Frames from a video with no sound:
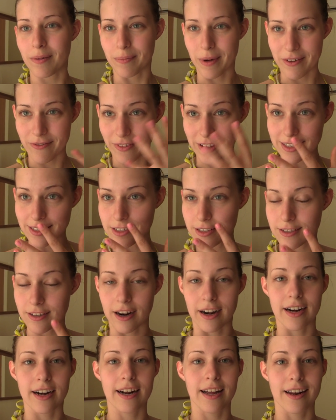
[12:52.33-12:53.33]
My face is
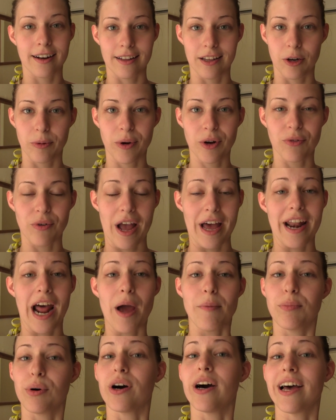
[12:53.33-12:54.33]
starting to get a little bit red.
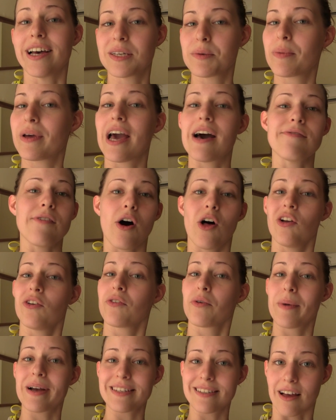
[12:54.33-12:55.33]
I put SPF all
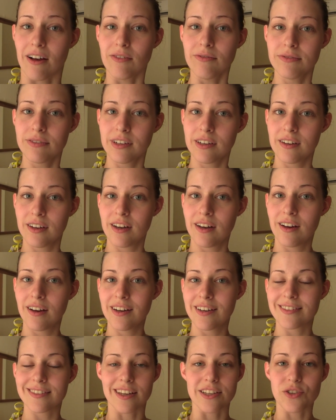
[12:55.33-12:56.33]
over myself
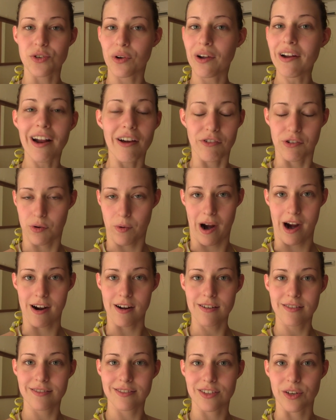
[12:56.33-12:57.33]
sunscreen
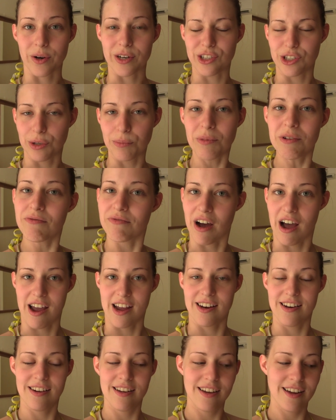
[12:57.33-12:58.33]
everywhere, so I should be
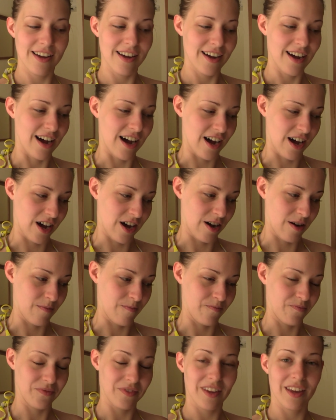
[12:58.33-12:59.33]
fine.
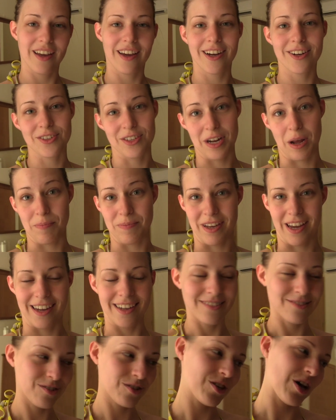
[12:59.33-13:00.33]
Um, here's an
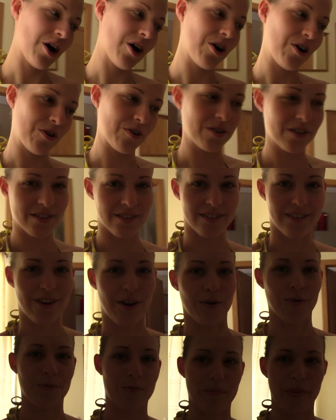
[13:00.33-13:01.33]
update. So,
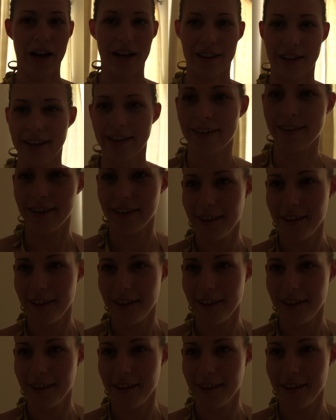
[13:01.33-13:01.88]
oh, backlight.